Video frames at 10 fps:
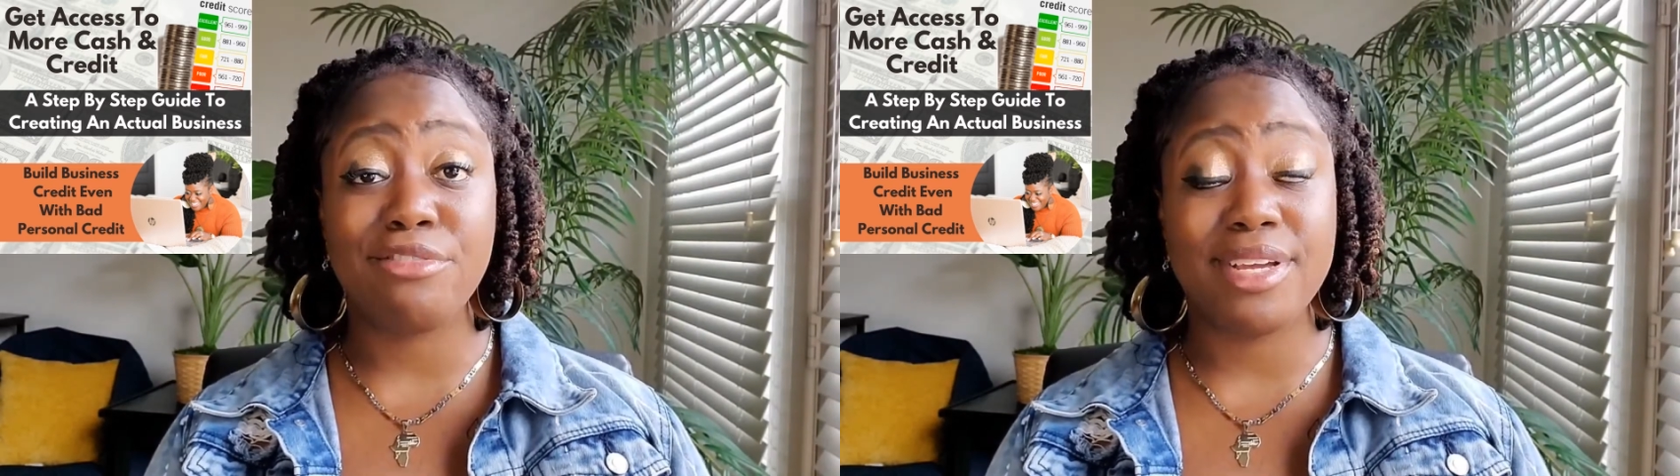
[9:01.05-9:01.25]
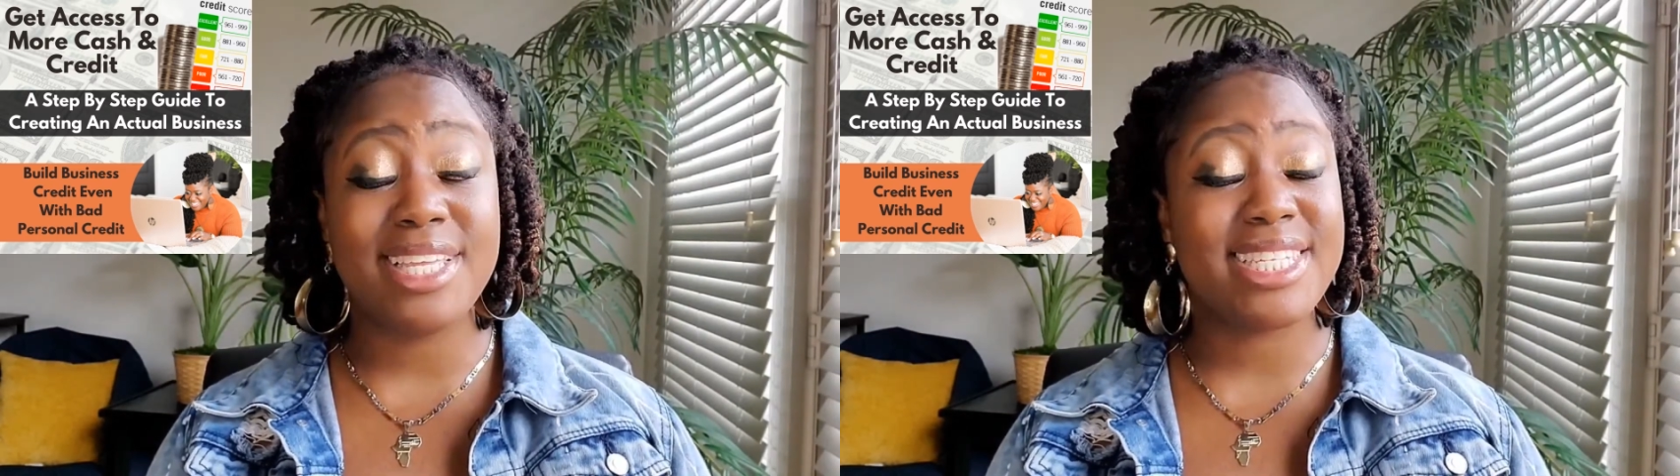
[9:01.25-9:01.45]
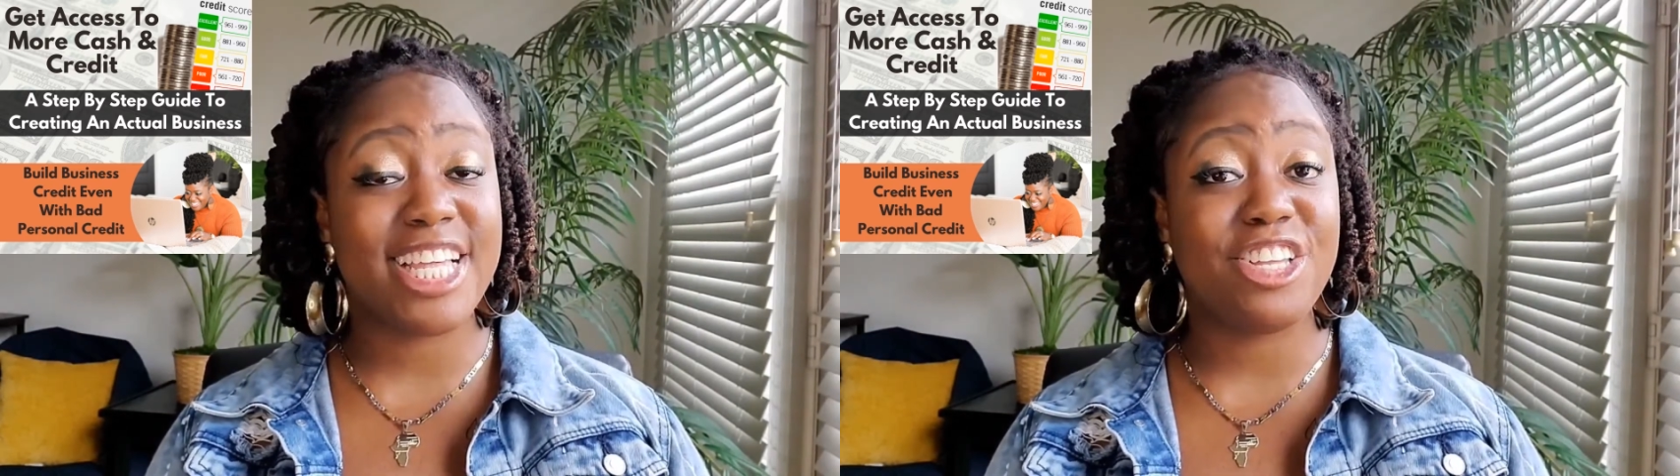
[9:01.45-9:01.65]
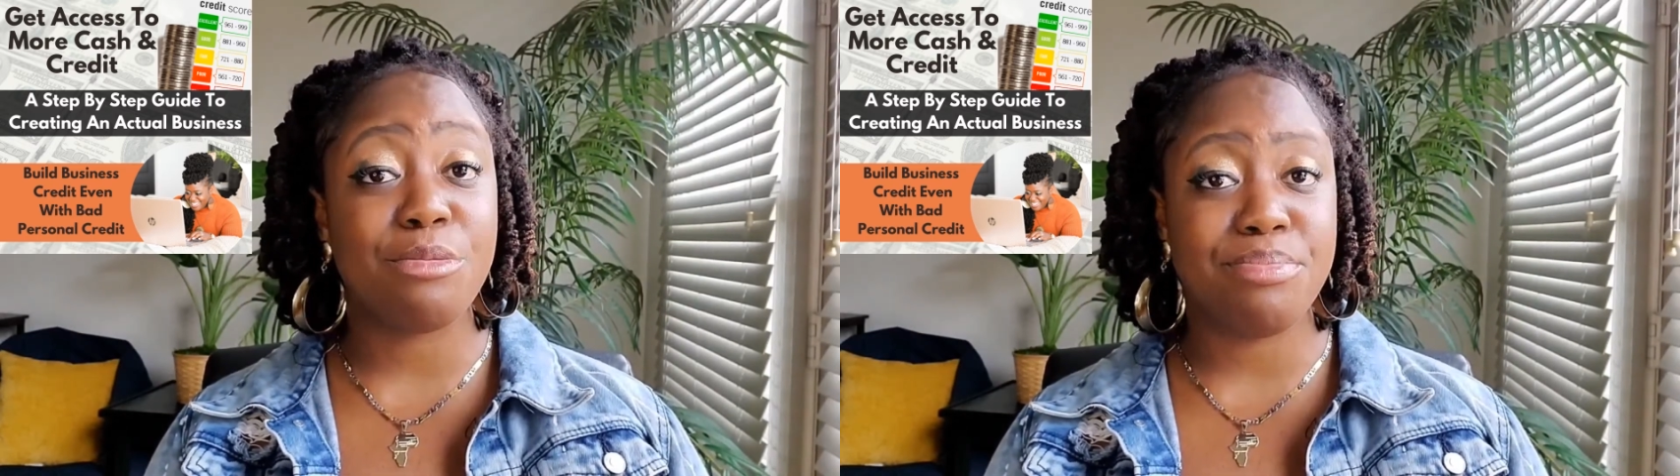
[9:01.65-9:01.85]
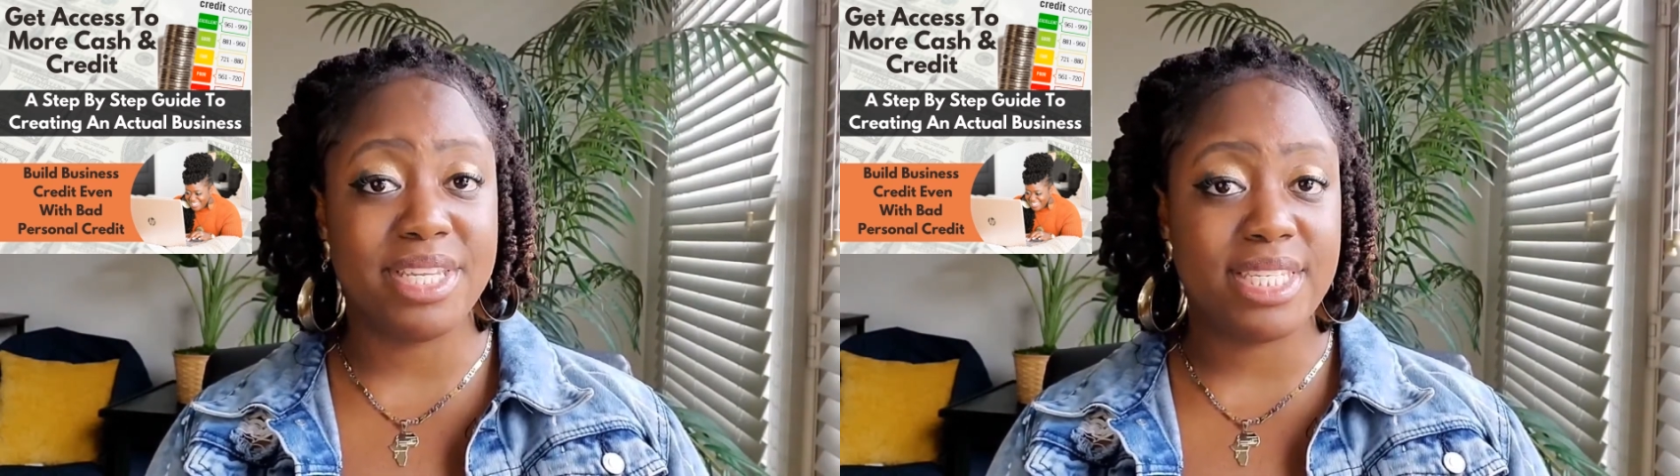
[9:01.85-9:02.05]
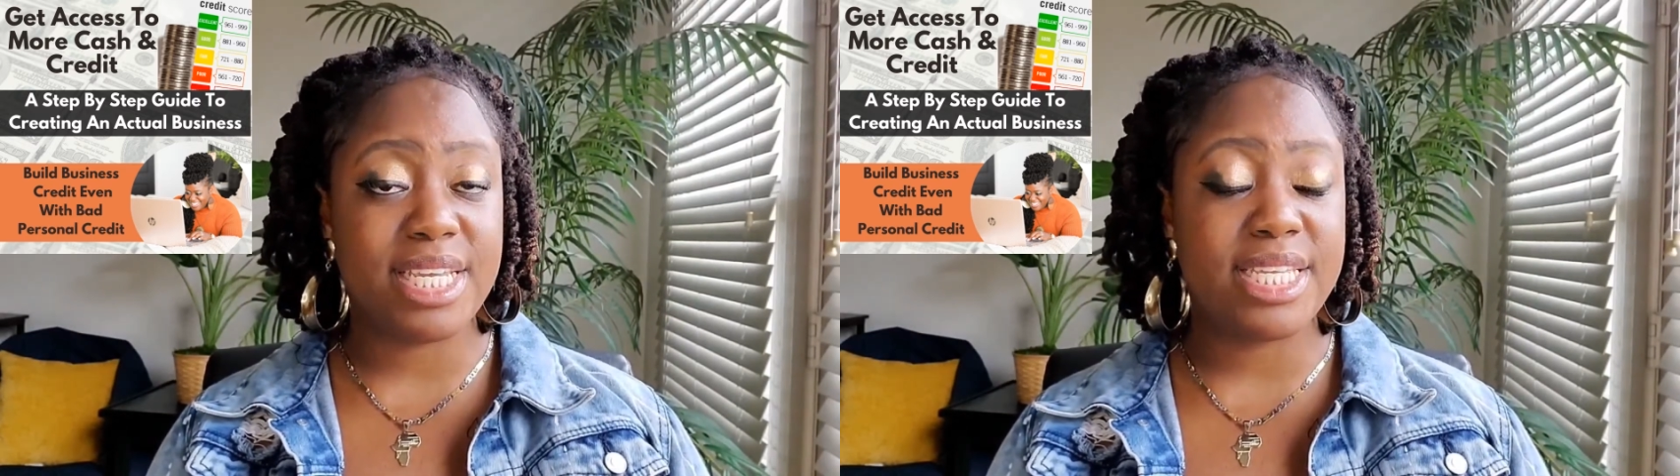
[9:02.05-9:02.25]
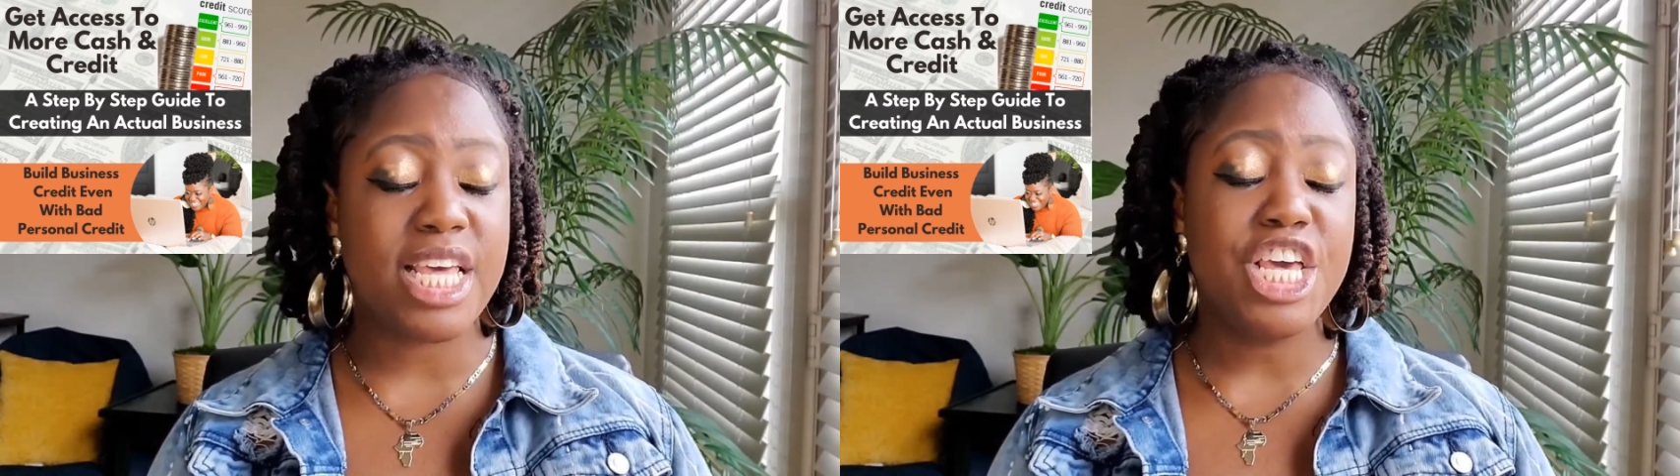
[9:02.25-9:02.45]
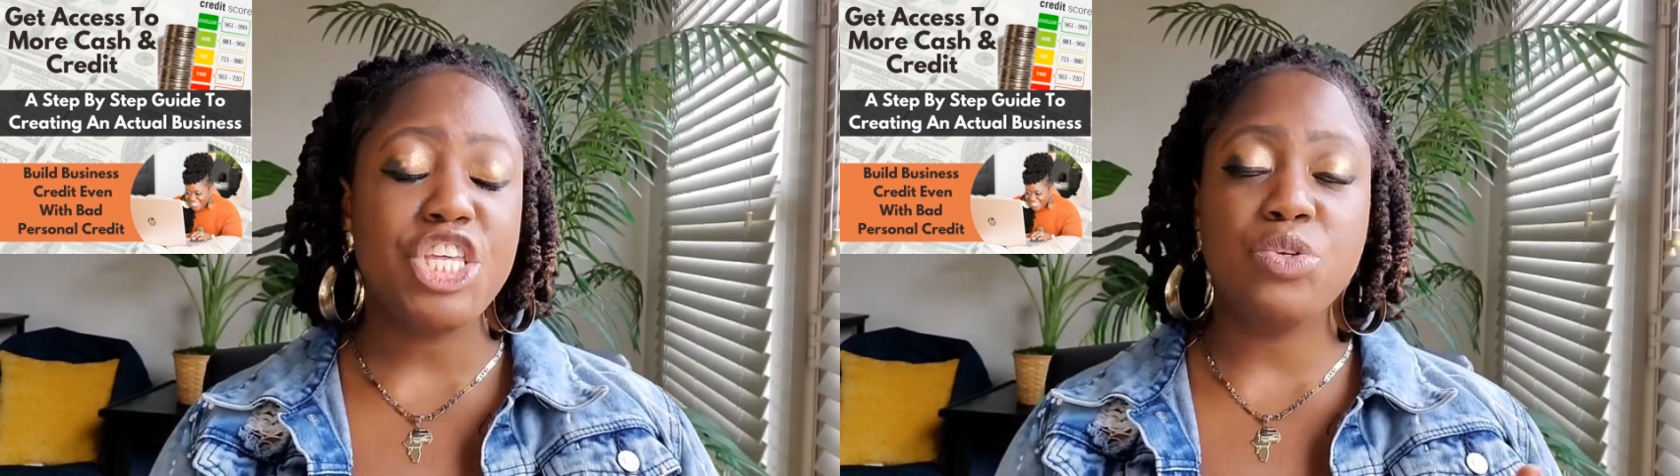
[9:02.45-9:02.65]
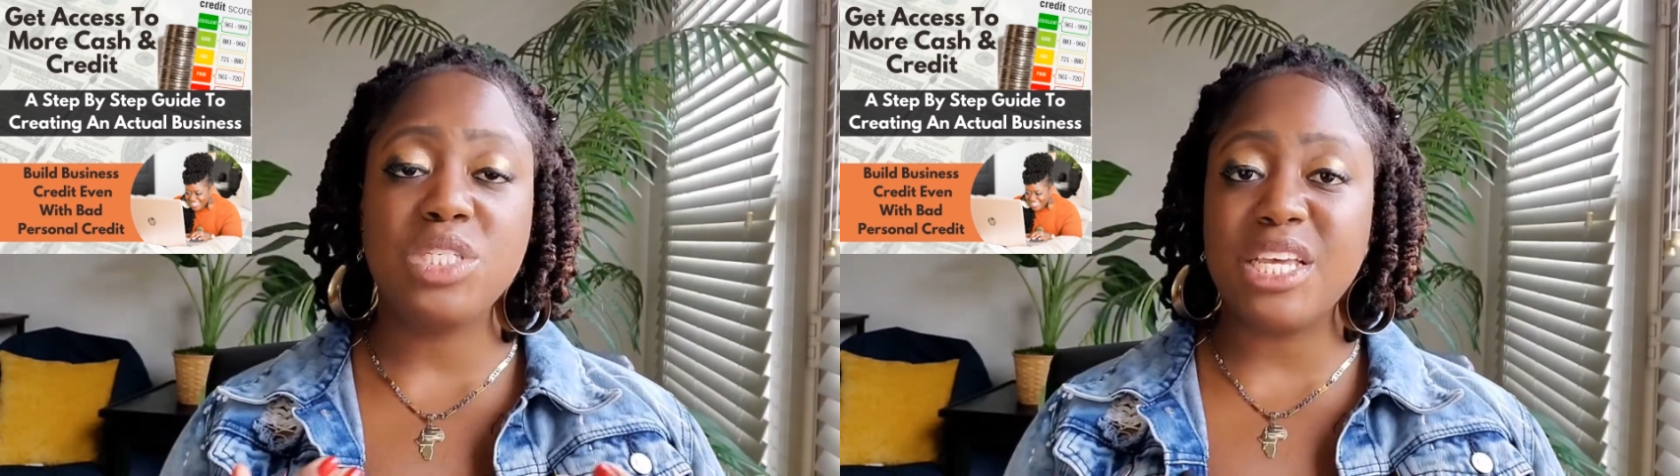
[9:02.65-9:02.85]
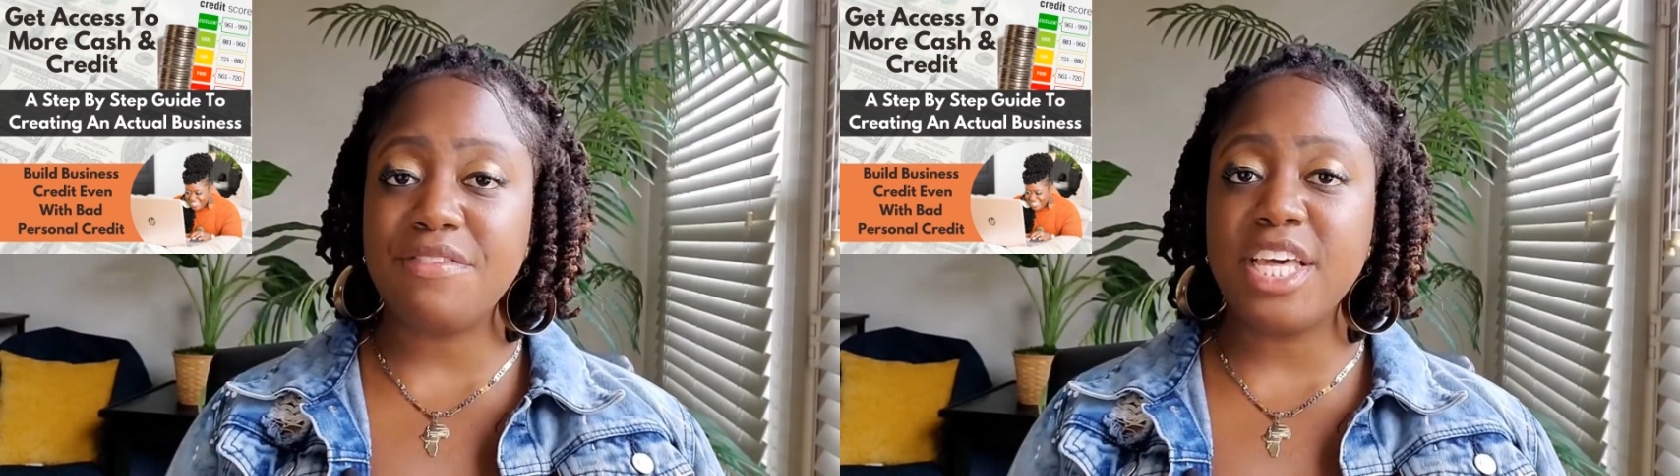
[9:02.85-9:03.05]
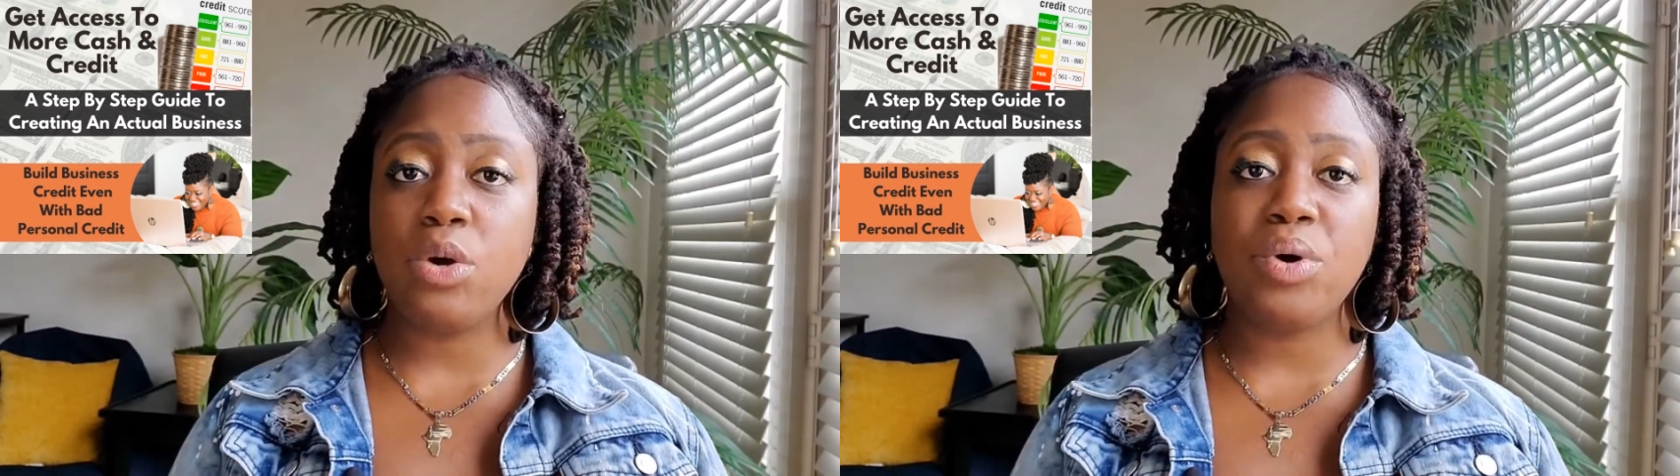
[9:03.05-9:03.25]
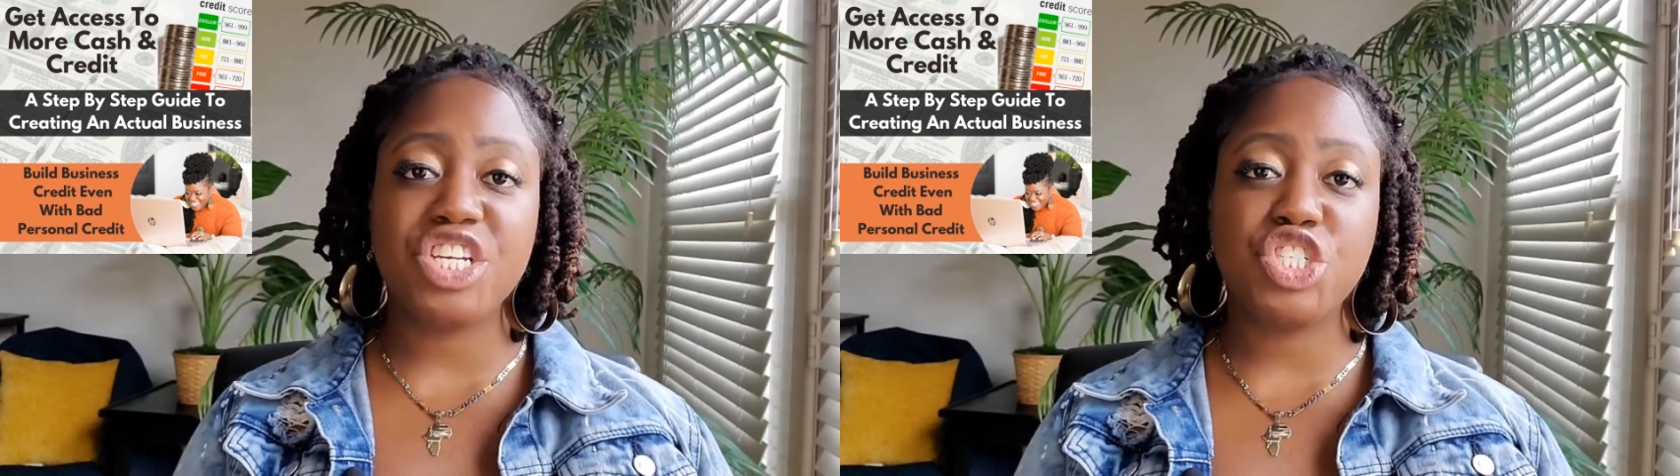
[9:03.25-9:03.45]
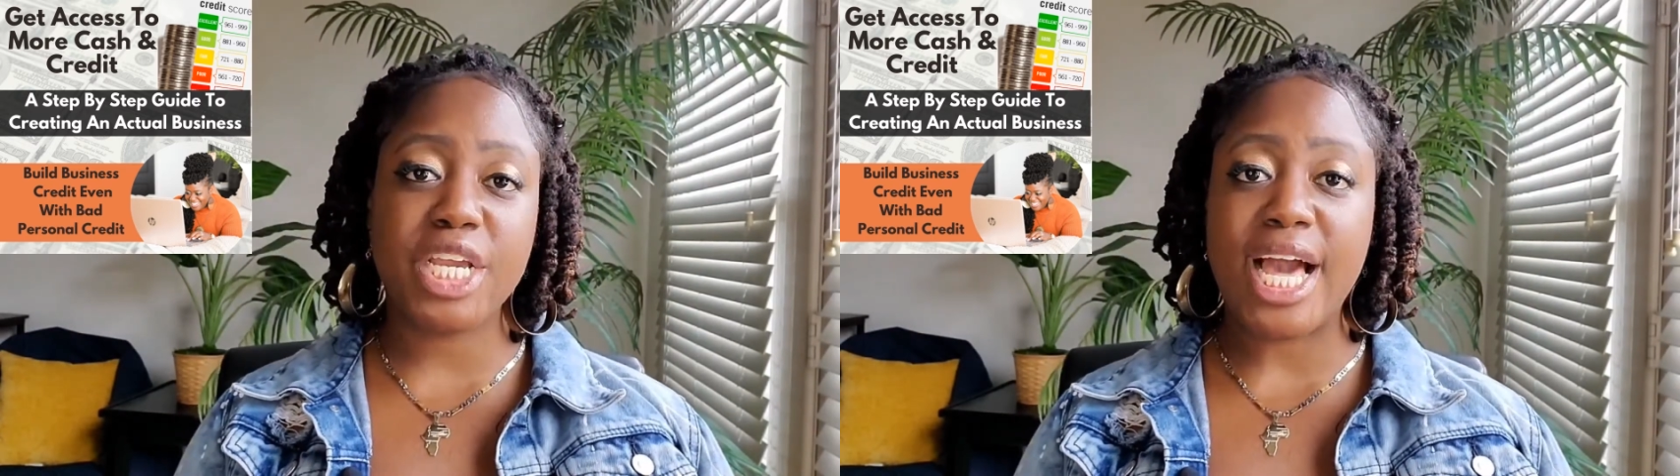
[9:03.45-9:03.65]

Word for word: and really scale your business, you definitely want to check